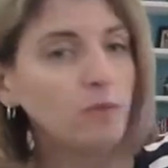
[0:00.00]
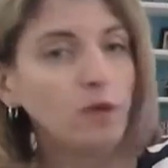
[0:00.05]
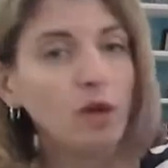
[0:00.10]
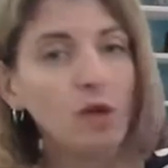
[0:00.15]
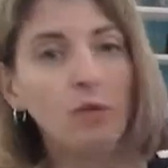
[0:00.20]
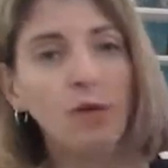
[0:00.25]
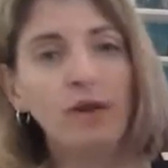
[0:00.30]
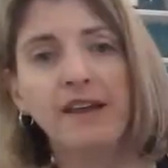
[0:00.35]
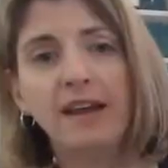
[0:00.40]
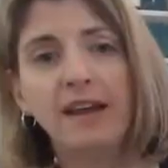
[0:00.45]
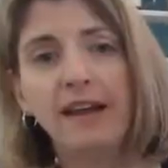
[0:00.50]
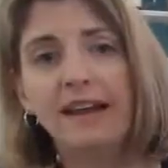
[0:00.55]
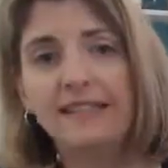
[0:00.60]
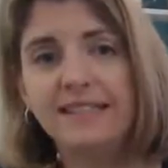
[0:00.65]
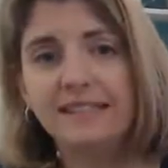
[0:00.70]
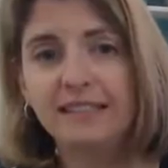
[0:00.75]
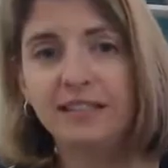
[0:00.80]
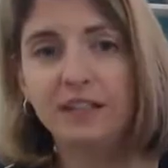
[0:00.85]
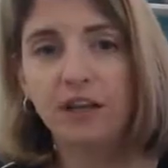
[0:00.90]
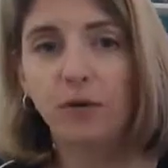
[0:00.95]
One thing I
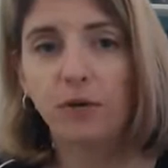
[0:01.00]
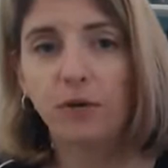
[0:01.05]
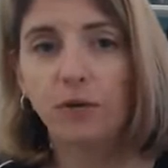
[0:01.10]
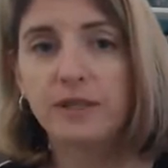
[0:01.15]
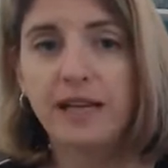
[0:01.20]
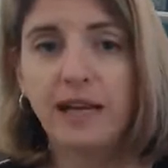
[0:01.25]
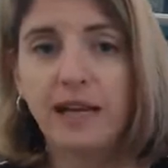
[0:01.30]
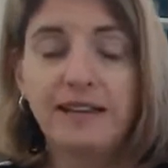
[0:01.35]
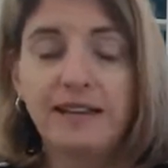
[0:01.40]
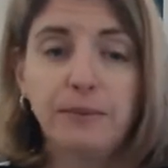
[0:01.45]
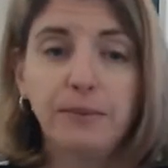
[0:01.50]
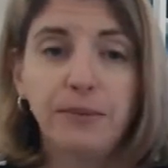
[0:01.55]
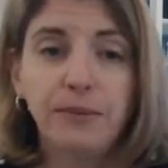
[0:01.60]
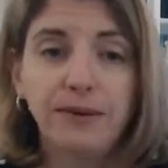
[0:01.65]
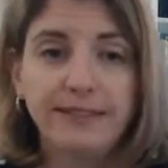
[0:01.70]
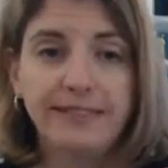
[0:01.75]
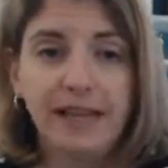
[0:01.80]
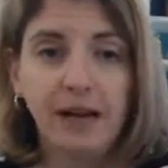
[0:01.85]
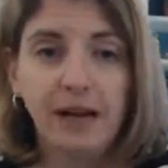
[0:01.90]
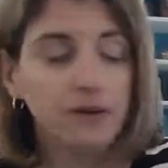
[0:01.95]
did though was I did
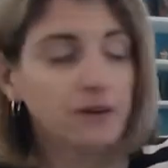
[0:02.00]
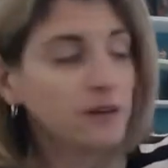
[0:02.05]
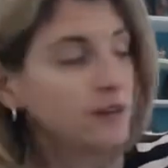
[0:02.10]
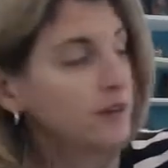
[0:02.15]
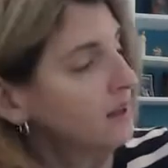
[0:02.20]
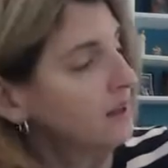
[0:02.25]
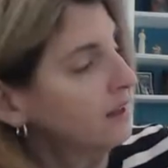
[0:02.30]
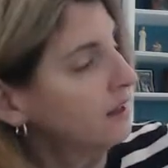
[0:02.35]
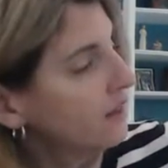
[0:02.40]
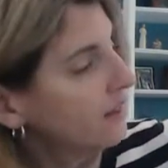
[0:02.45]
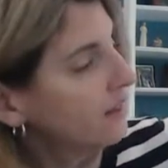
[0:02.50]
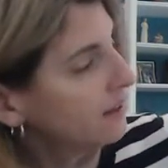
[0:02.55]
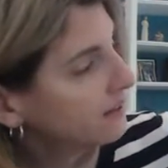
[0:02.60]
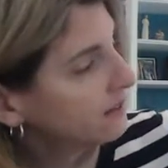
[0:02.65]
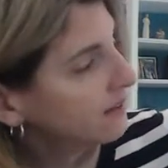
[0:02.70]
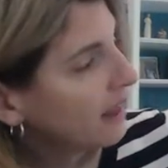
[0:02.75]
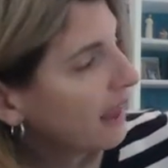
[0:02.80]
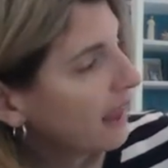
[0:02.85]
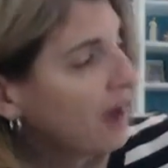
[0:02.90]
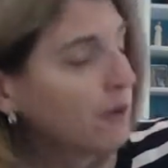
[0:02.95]
print out
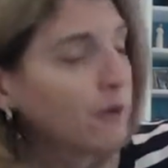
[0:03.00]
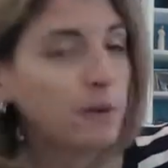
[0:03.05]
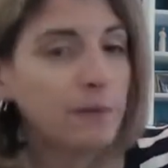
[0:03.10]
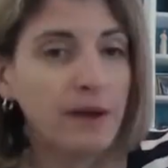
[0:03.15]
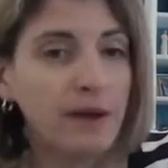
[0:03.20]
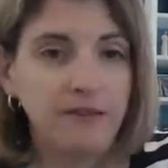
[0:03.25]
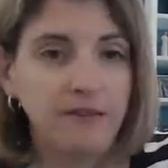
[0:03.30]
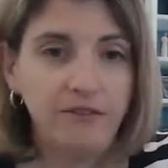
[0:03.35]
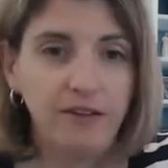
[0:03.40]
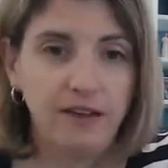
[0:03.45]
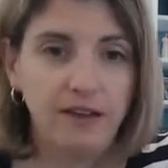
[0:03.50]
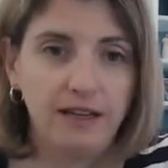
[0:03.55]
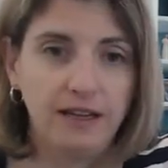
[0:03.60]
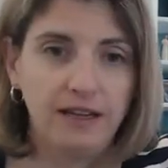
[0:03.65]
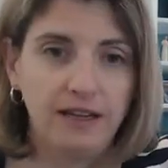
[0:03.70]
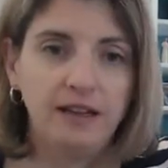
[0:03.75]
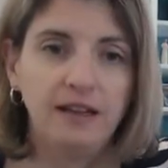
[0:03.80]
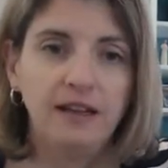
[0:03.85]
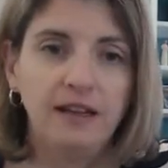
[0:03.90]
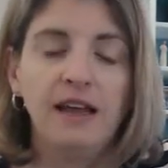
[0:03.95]
this "How am I
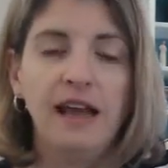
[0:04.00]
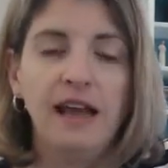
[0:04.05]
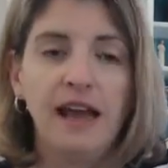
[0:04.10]
feeling?"